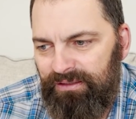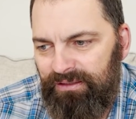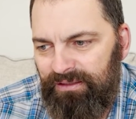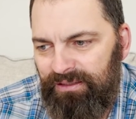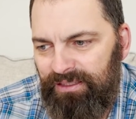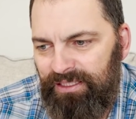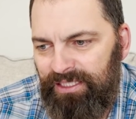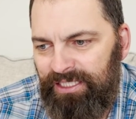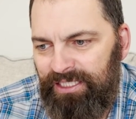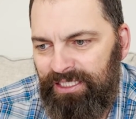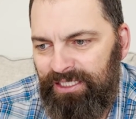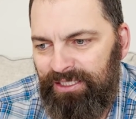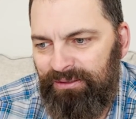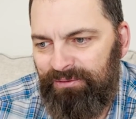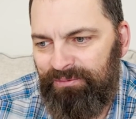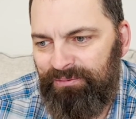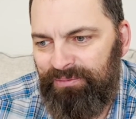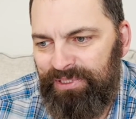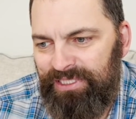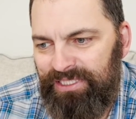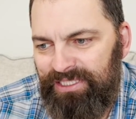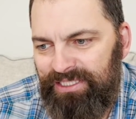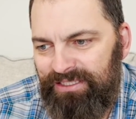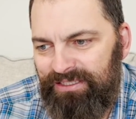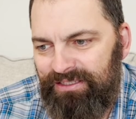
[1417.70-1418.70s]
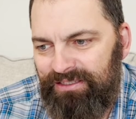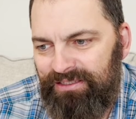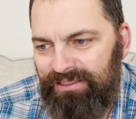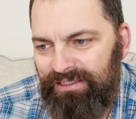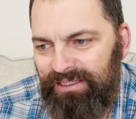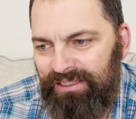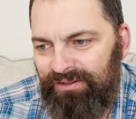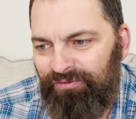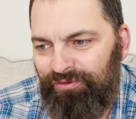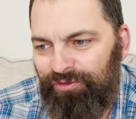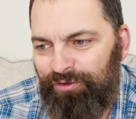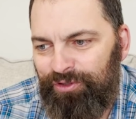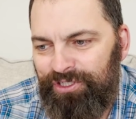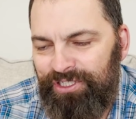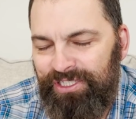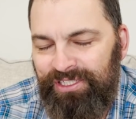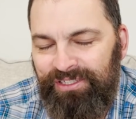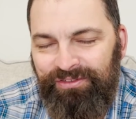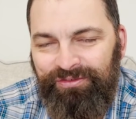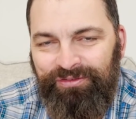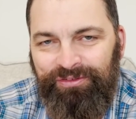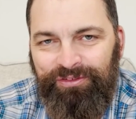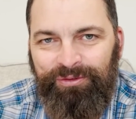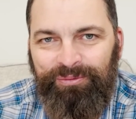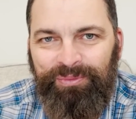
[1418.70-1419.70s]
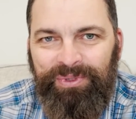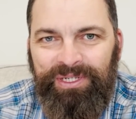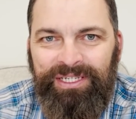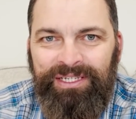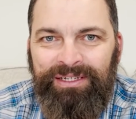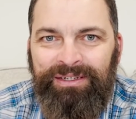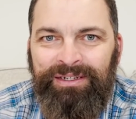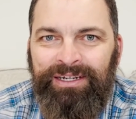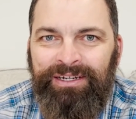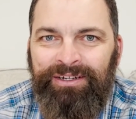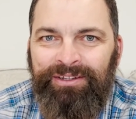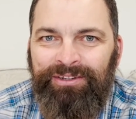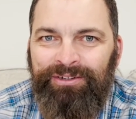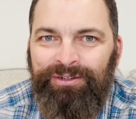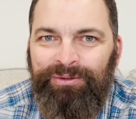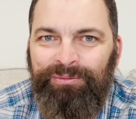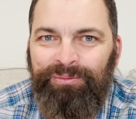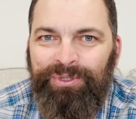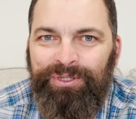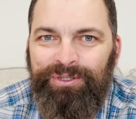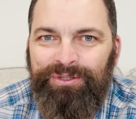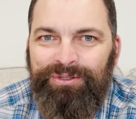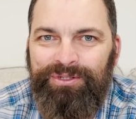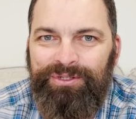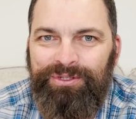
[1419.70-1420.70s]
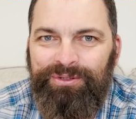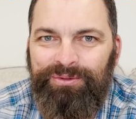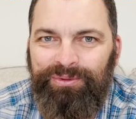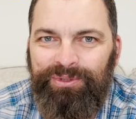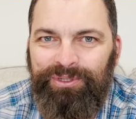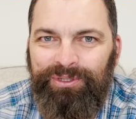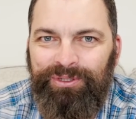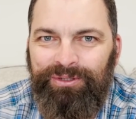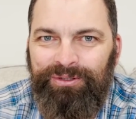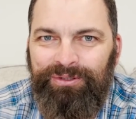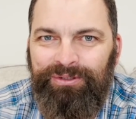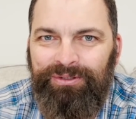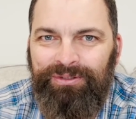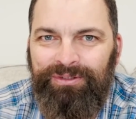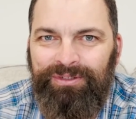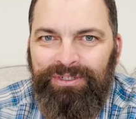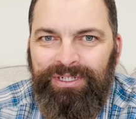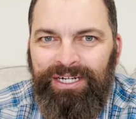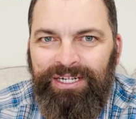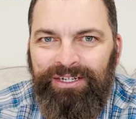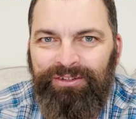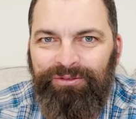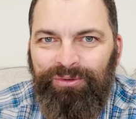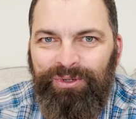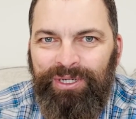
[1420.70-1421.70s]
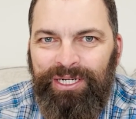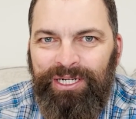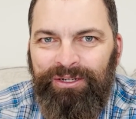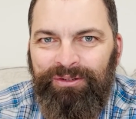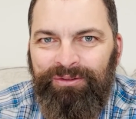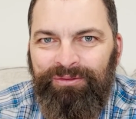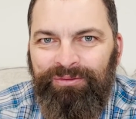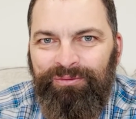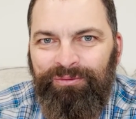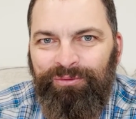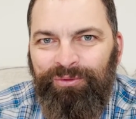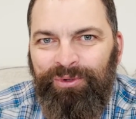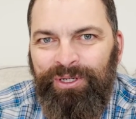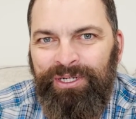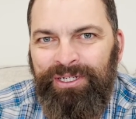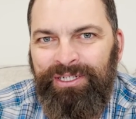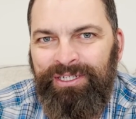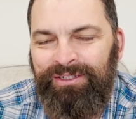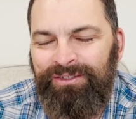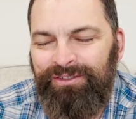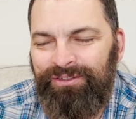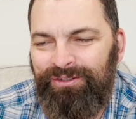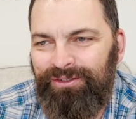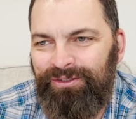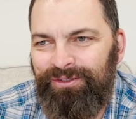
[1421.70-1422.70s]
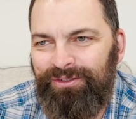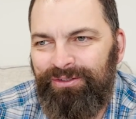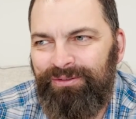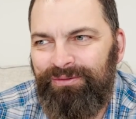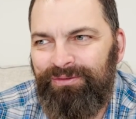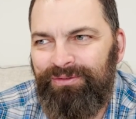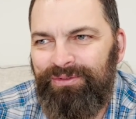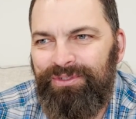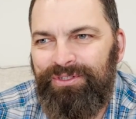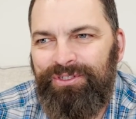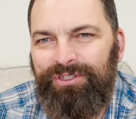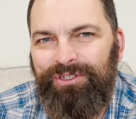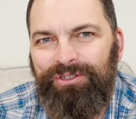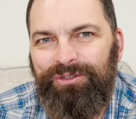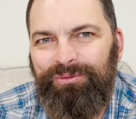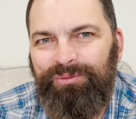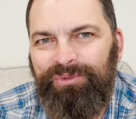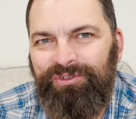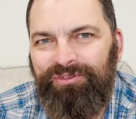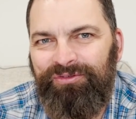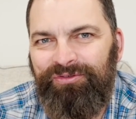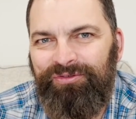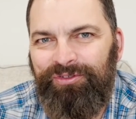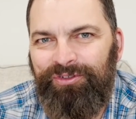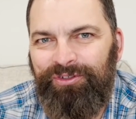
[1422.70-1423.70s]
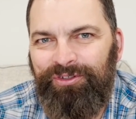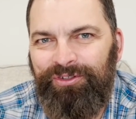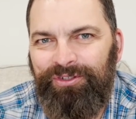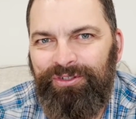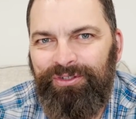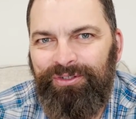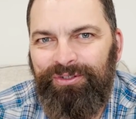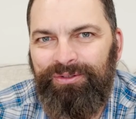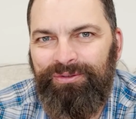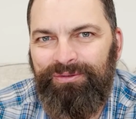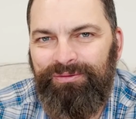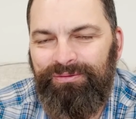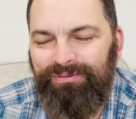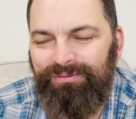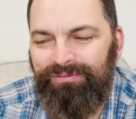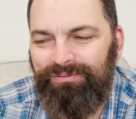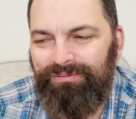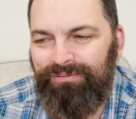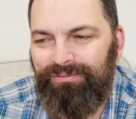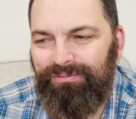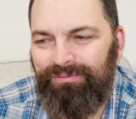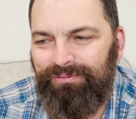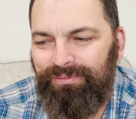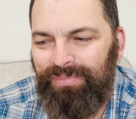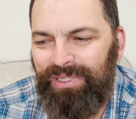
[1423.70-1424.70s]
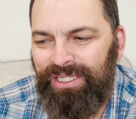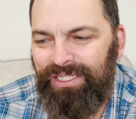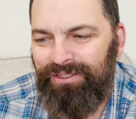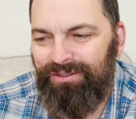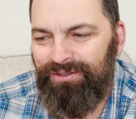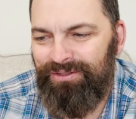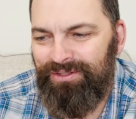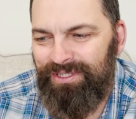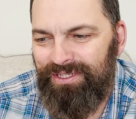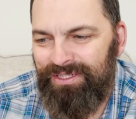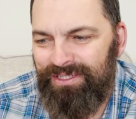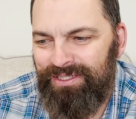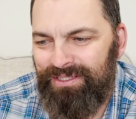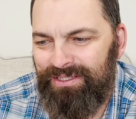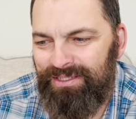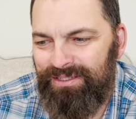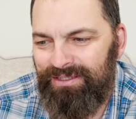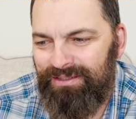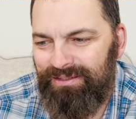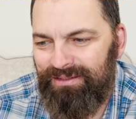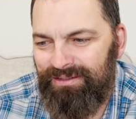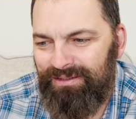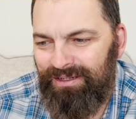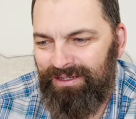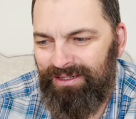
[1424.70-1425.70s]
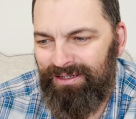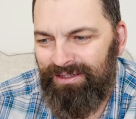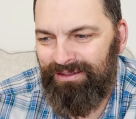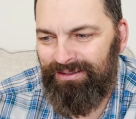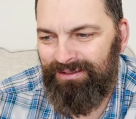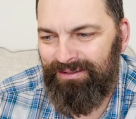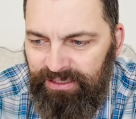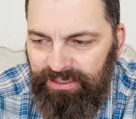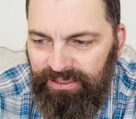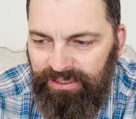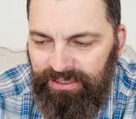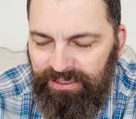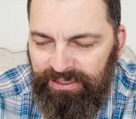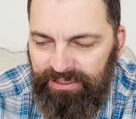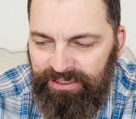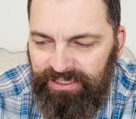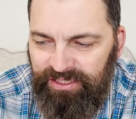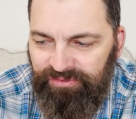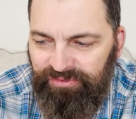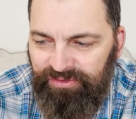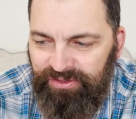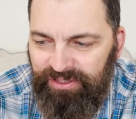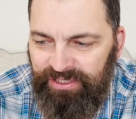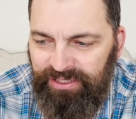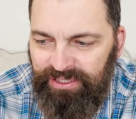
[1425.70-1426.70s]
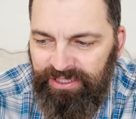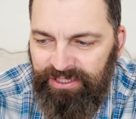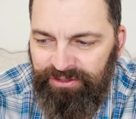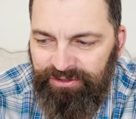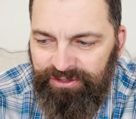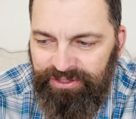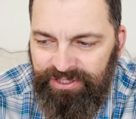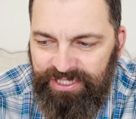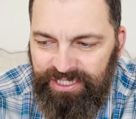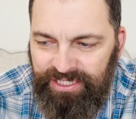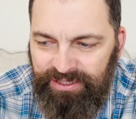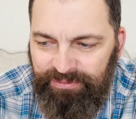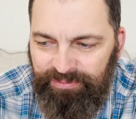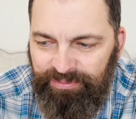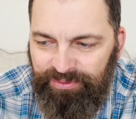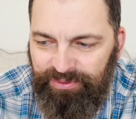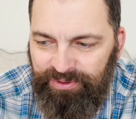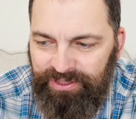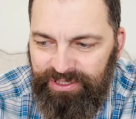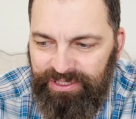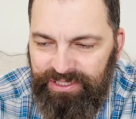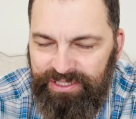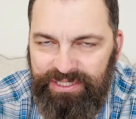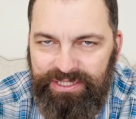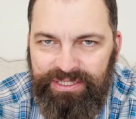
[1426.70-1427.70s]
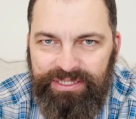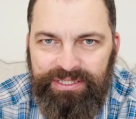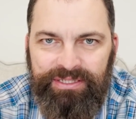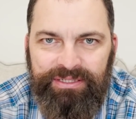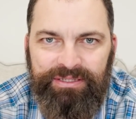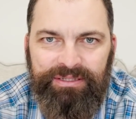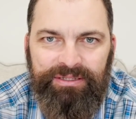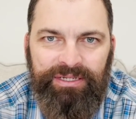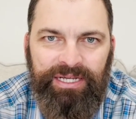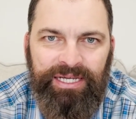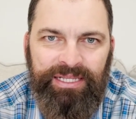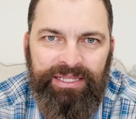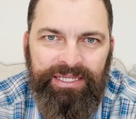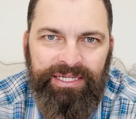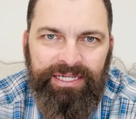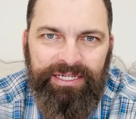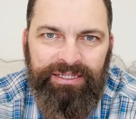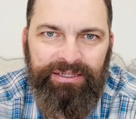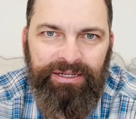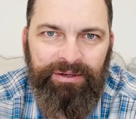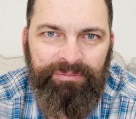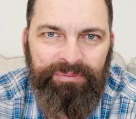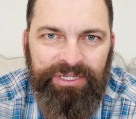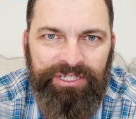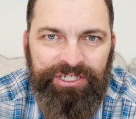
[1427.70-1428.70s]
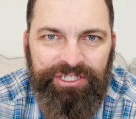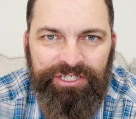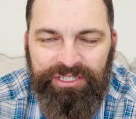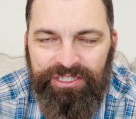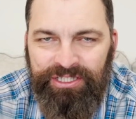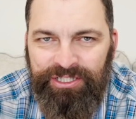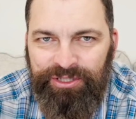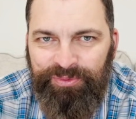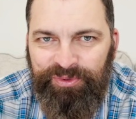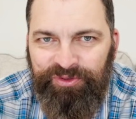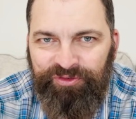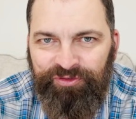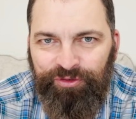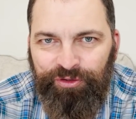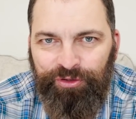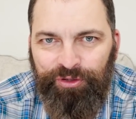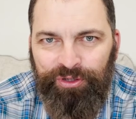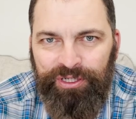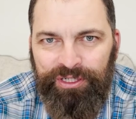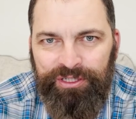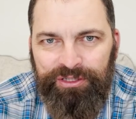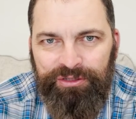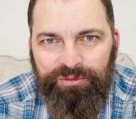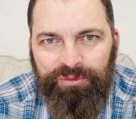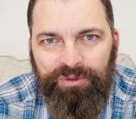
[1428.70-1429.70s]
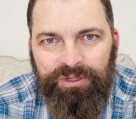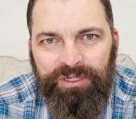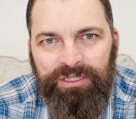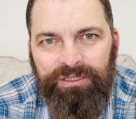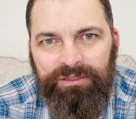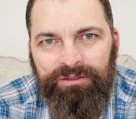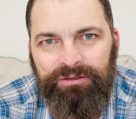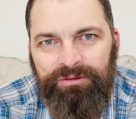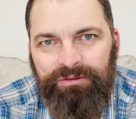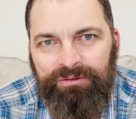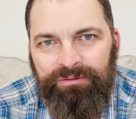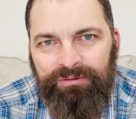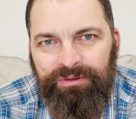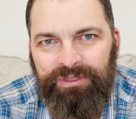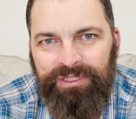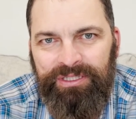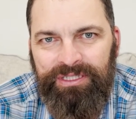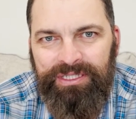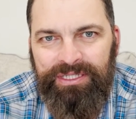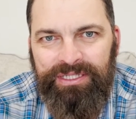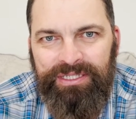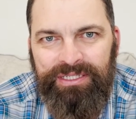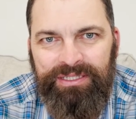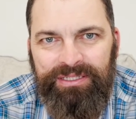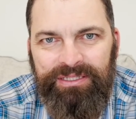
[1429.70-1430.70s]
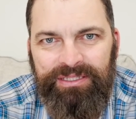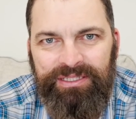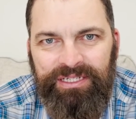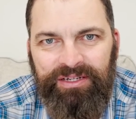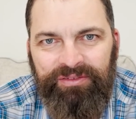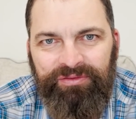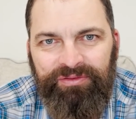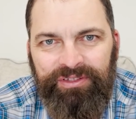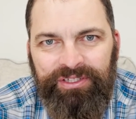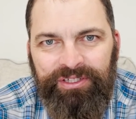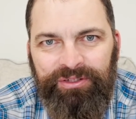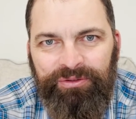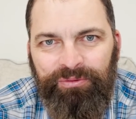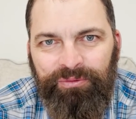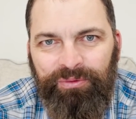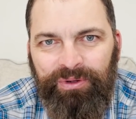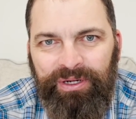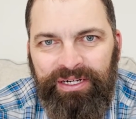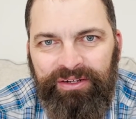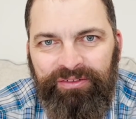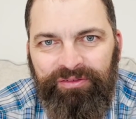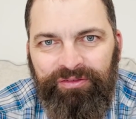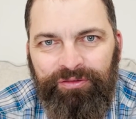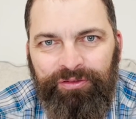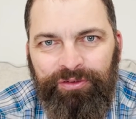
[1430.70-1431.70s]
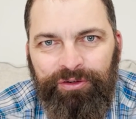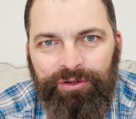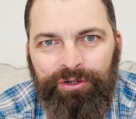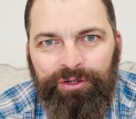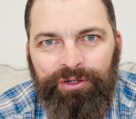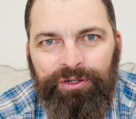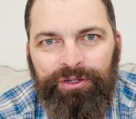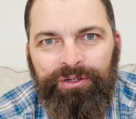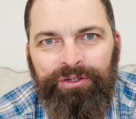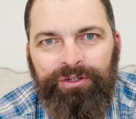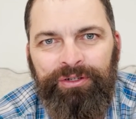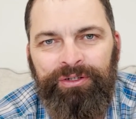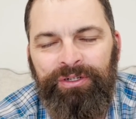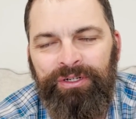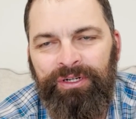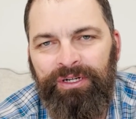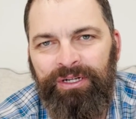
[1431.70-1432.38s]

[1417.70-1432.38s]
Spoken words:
But unfortunately for me, none of their boats were kind of what I wanted or suitable for my uses. Definitely another tip was, I think I mentioned this before as well, was definitely wait for